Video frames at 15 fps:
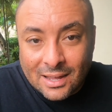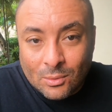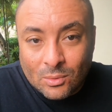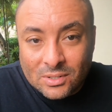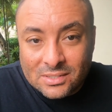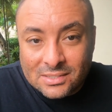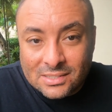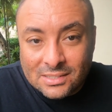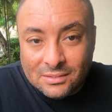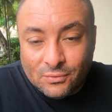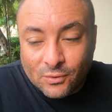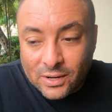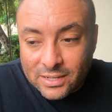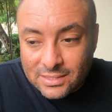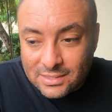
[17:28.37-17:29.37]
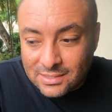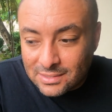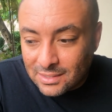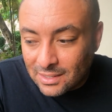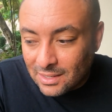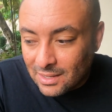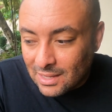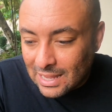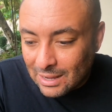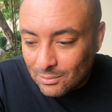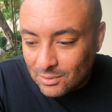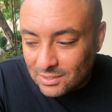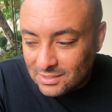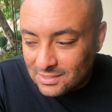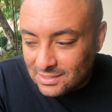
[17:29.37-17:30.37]
I want to see friends. I
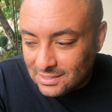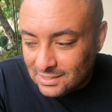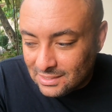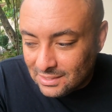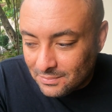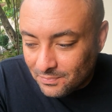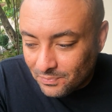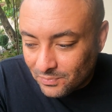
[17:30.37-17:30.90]
want to see